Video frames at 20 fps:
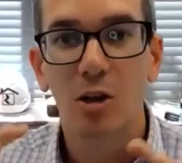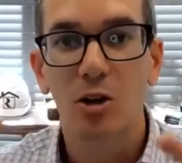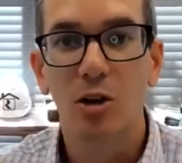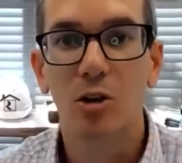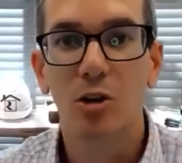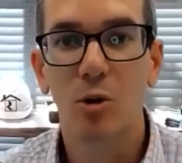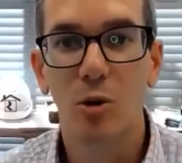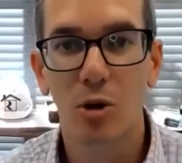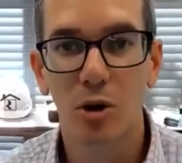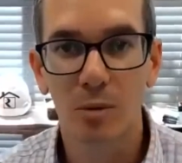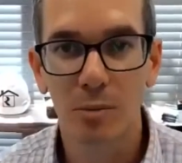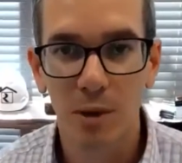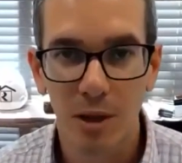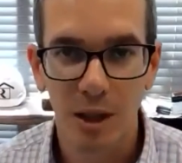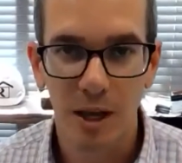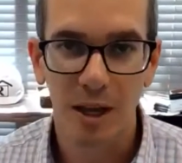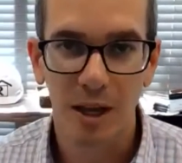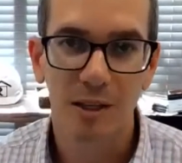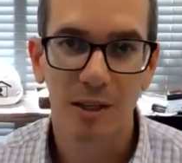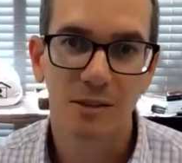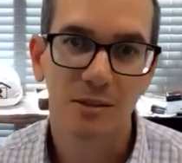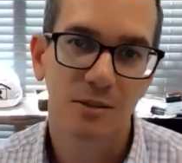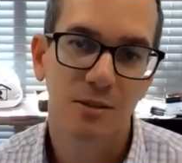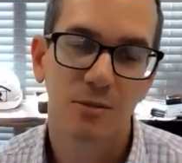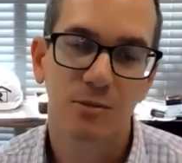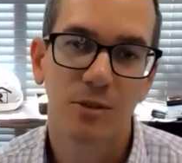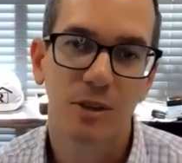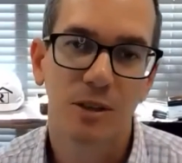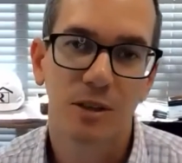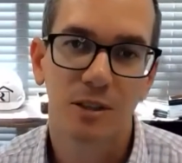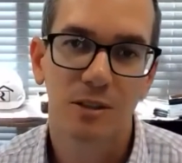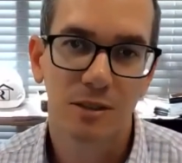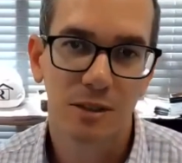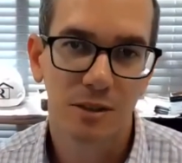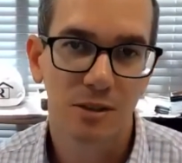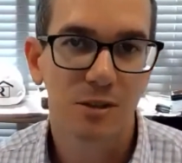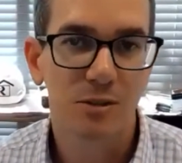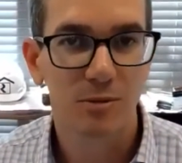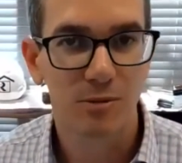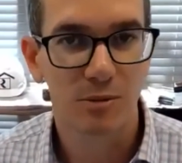normalize the feelings
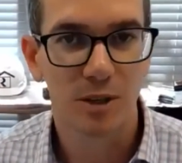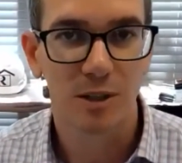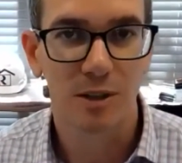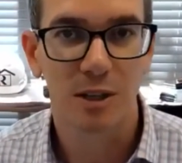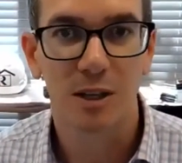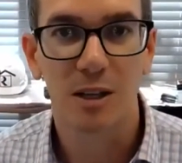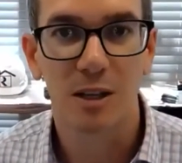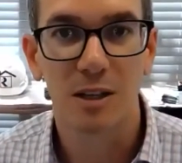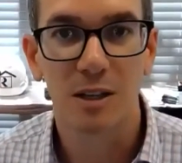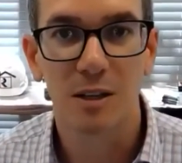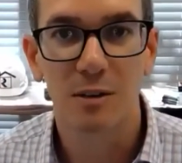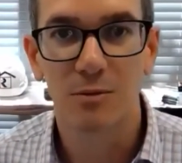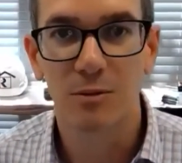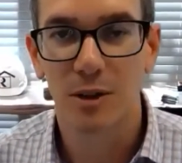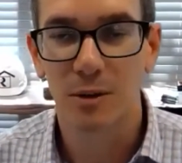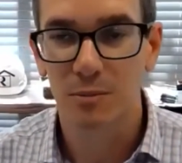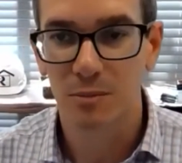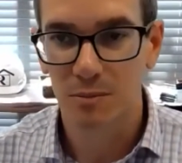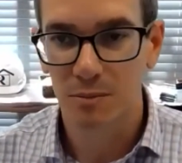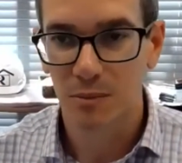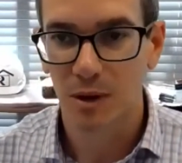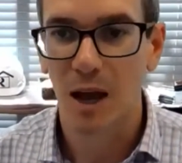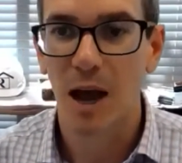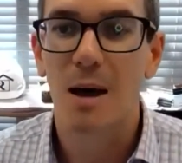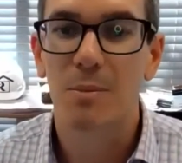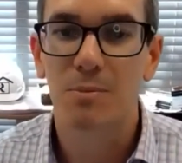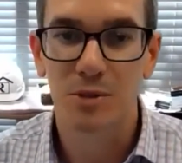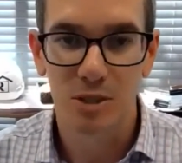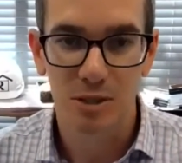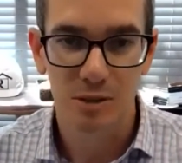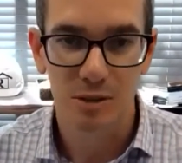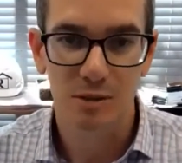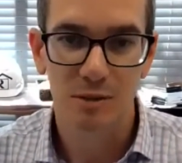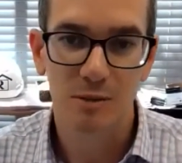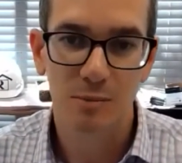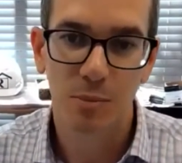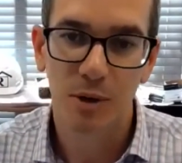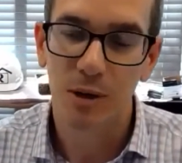that they're feeling and give them options.